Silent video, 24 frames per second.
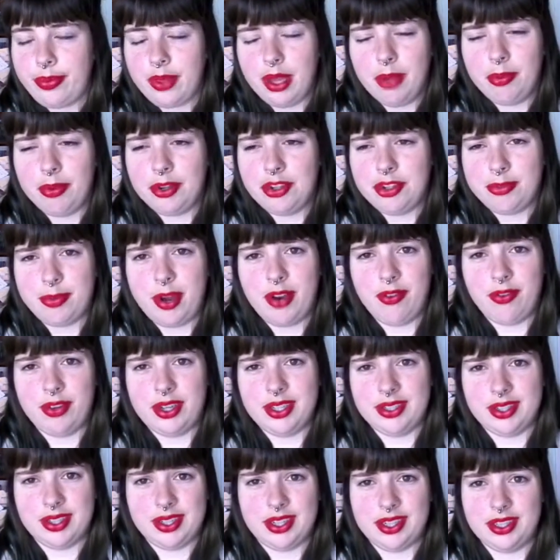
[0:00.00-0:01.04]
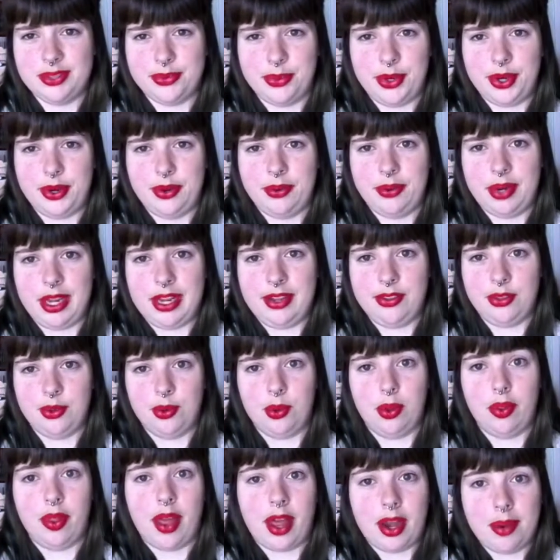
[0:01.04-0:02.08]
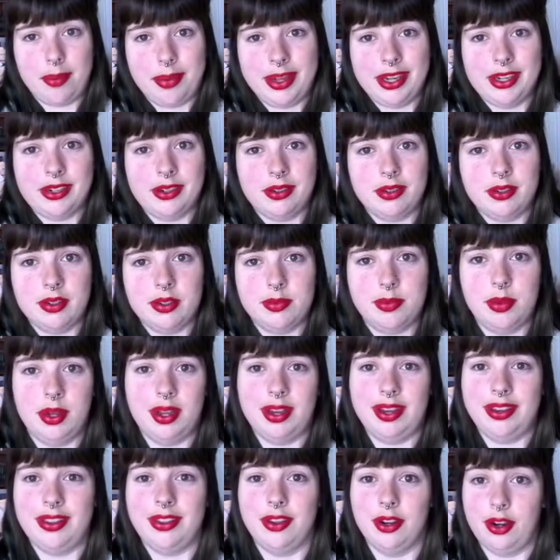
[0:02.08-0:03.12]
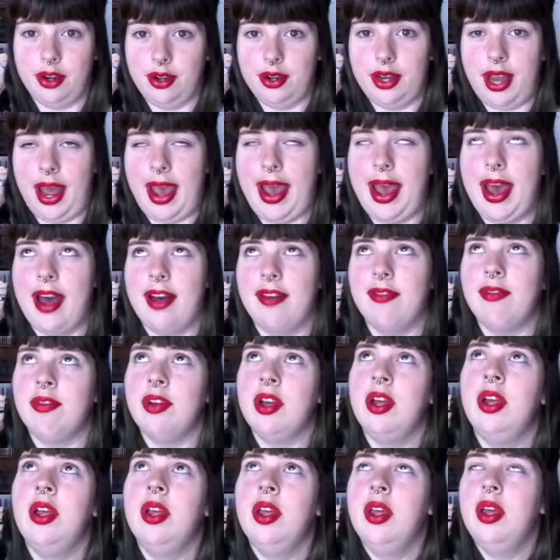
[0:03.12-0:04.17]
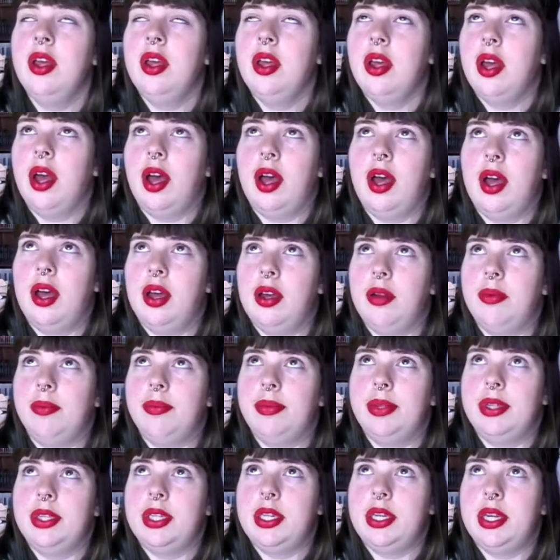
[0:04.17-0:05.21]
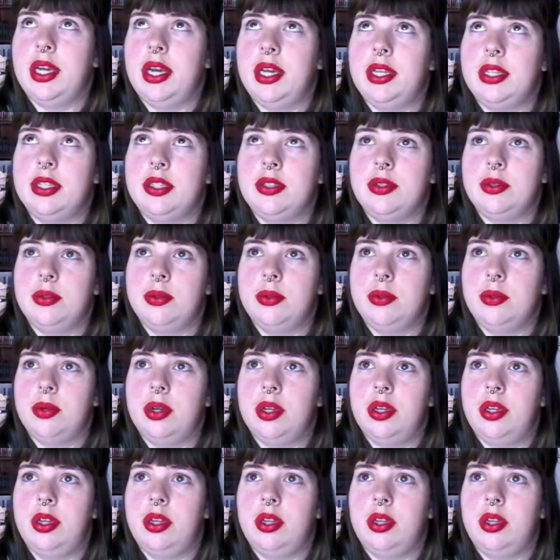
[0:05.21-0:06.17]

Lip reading: a bunch in my freezer because we don't eat through a lot of bagels, but they're good to have. And so